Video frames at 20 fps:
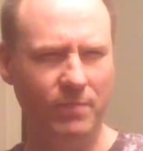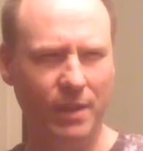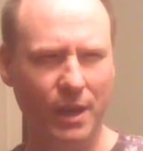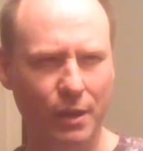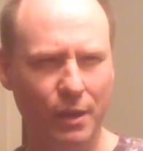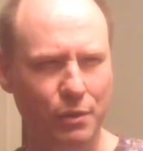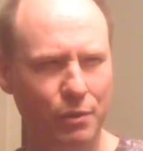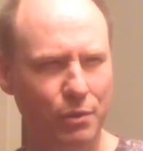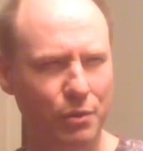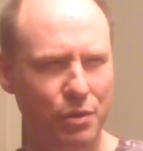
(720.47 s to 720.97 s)

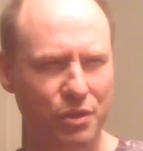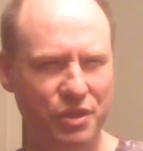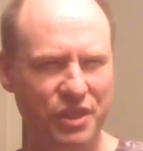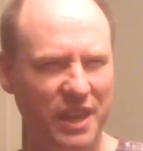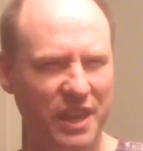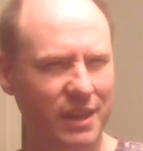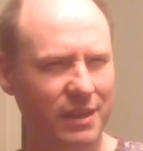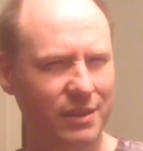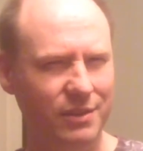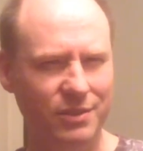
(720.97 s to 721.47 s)
other
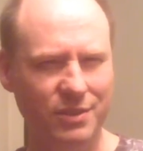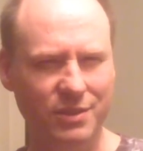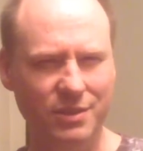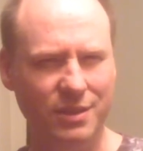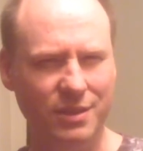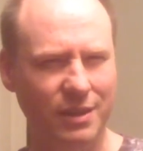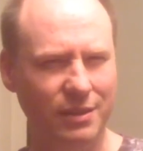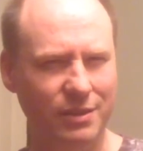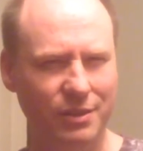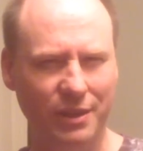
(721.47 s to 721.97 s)
things,
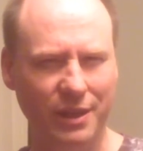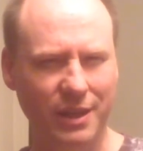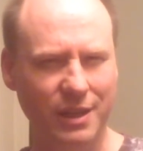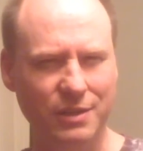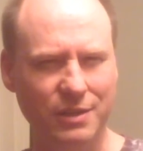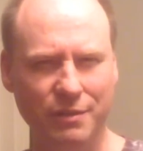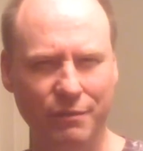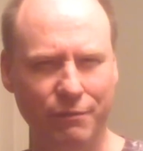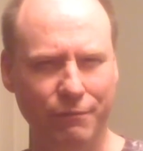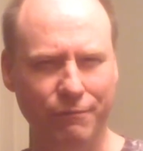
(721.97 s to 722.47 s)
other
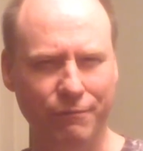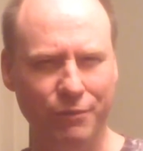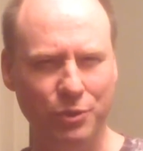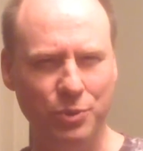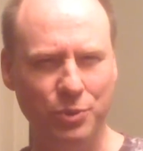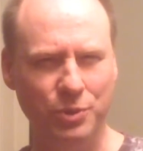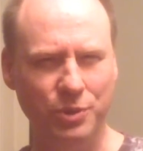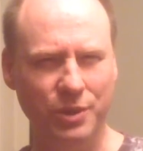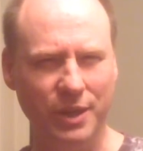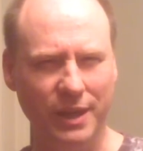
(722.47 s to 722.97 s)
kinds of
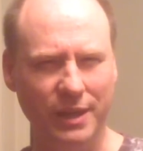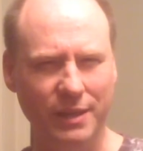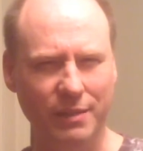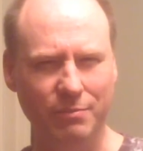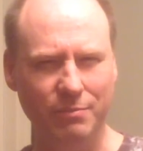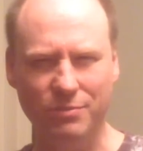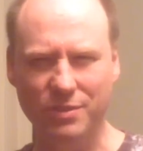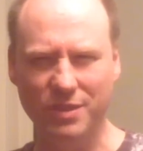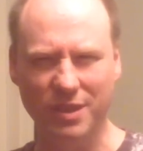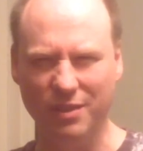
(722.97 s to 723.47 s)
food
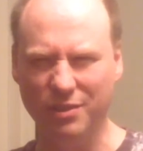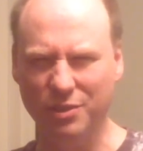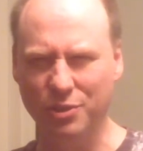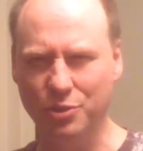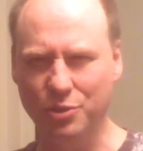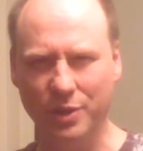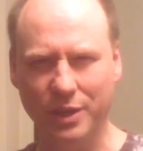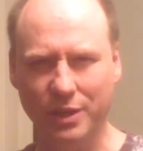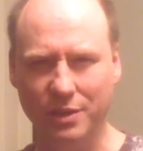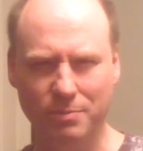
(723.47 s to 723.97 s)
items, other
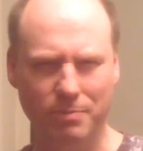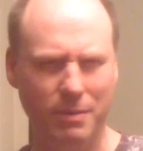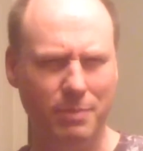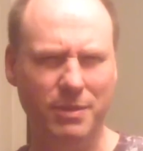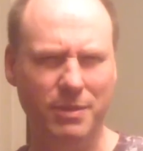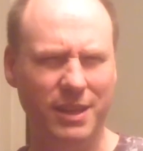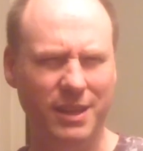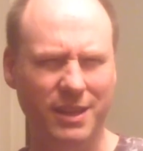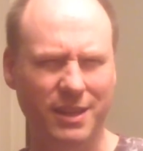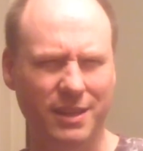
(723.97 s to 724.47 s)
drinks. Maybe
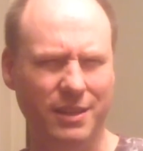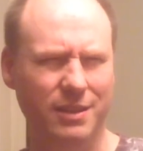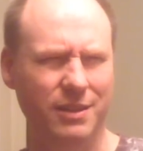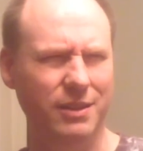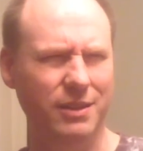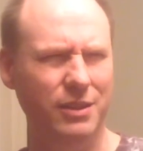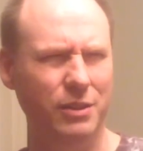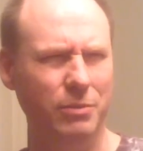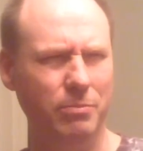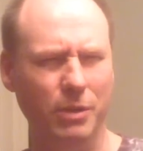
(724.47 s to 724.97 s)
they did it
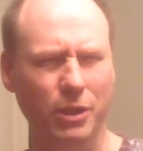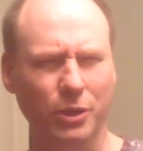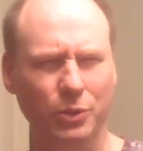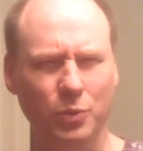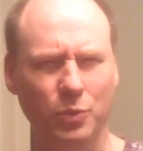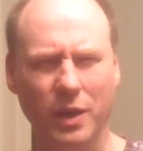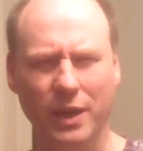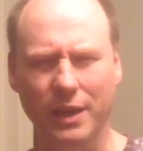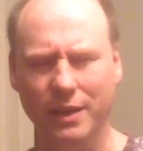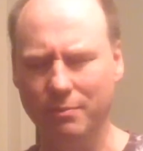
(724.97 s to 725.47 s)
in their mulled
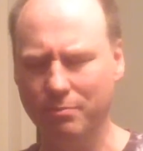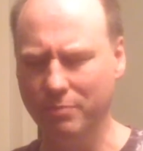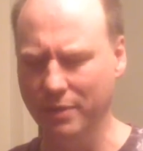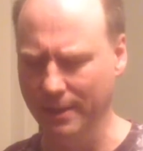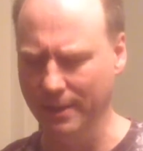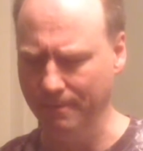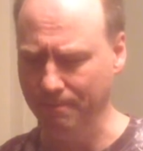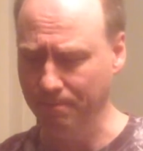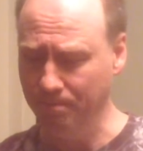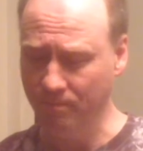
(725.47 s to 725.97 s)
wine,
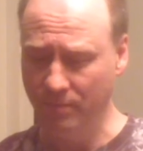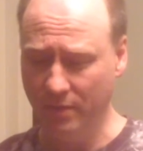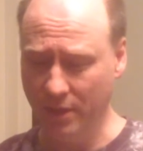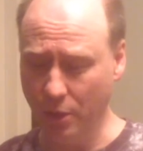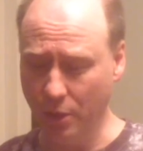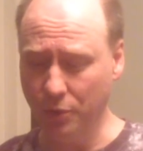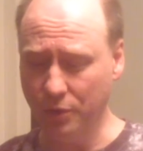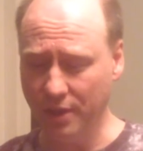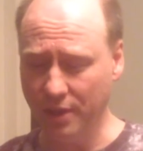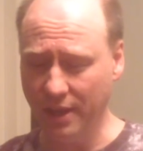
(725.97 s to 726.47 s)
but the
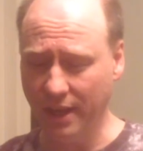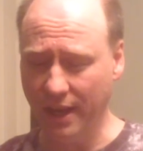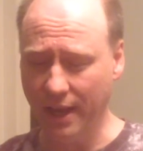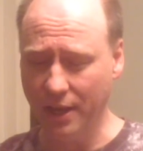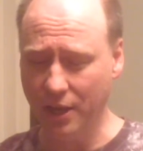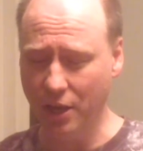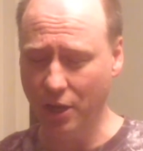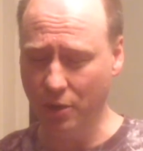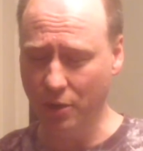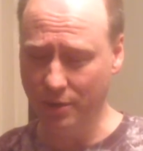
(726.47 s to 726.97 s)
only thing I
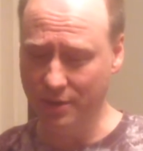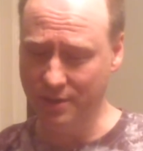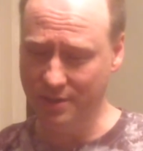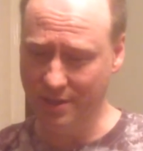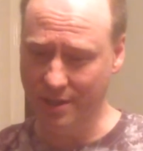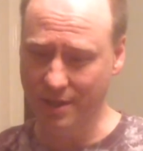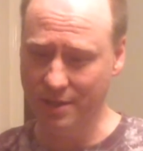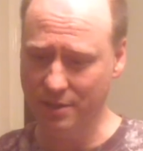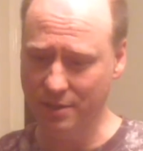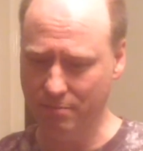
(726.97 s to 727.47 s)
know is
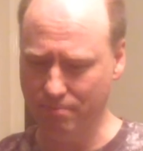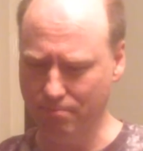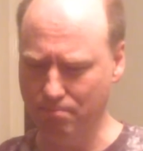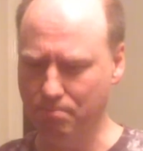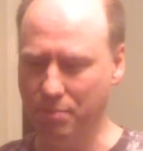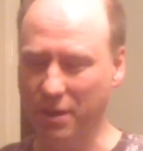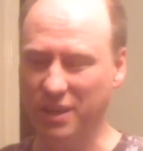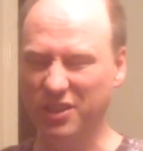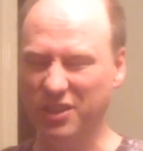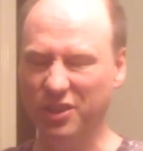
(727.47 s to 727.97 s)
this
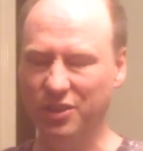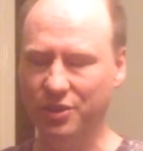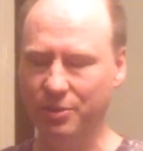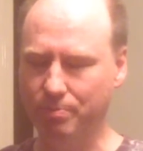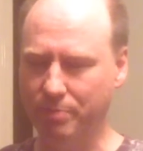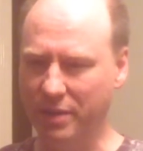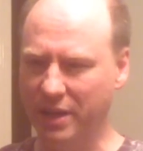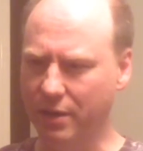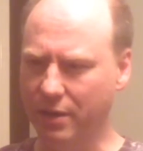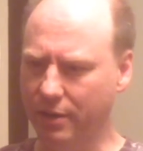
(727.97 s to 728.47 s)
buttered
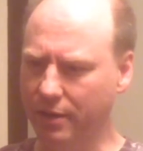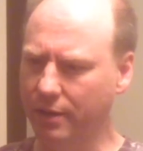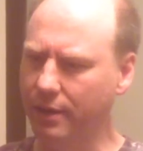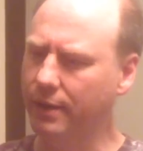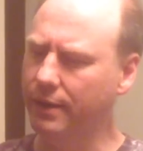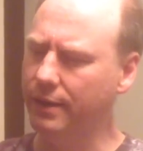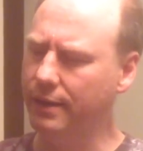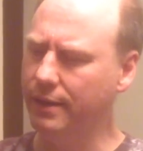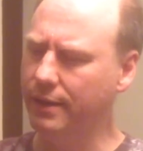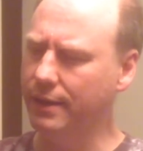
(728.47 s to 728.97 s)
beer
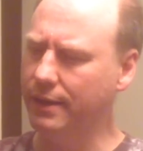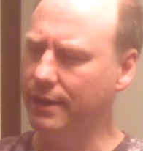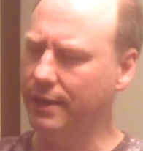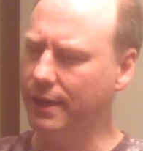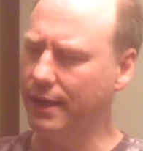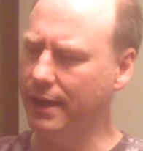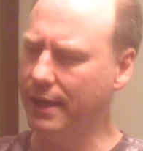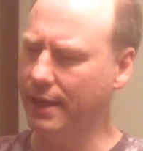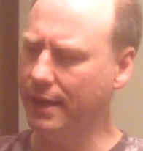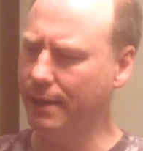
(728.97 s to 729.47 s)

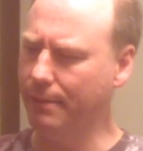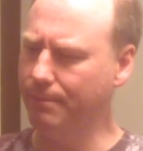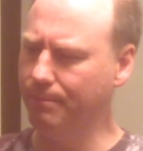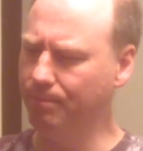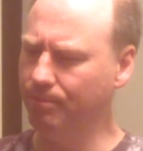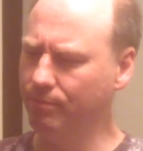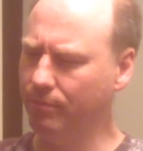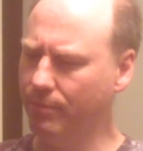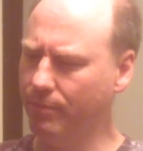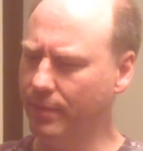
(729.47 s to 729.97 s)

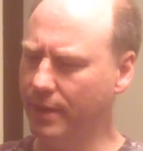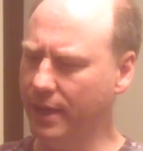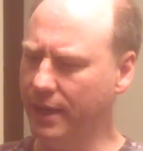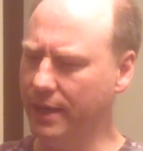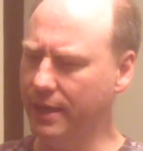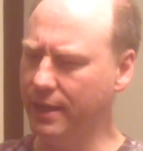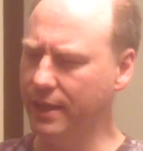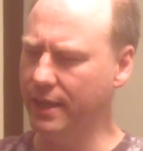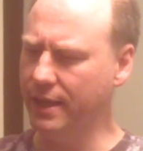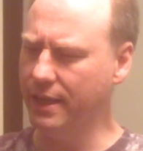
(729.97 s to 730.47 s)
in
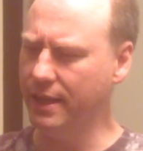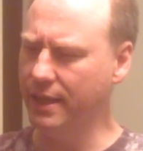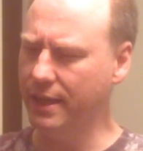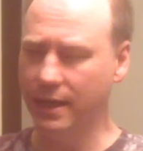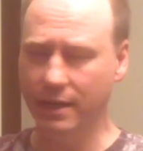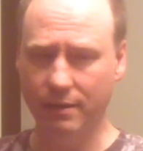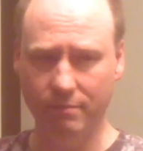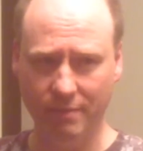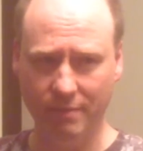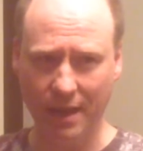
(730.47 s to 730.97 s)
the
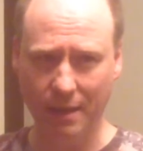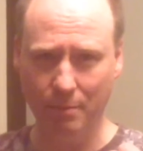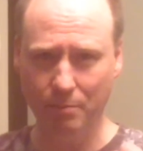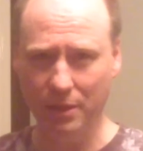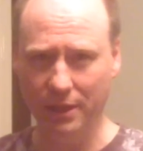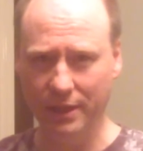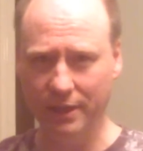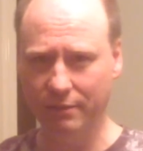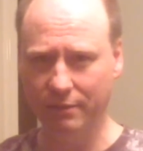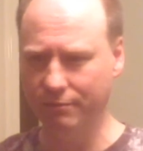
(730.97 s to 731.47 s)
Anne
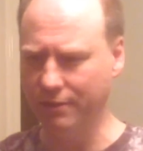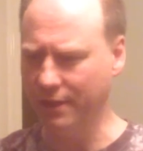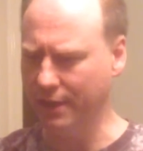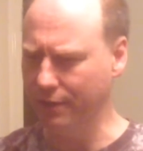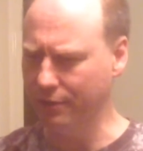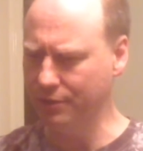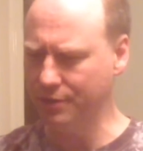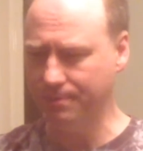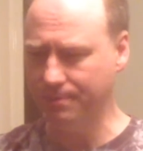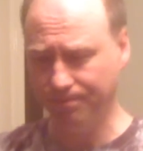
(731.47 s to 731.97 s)
Boleyn Files.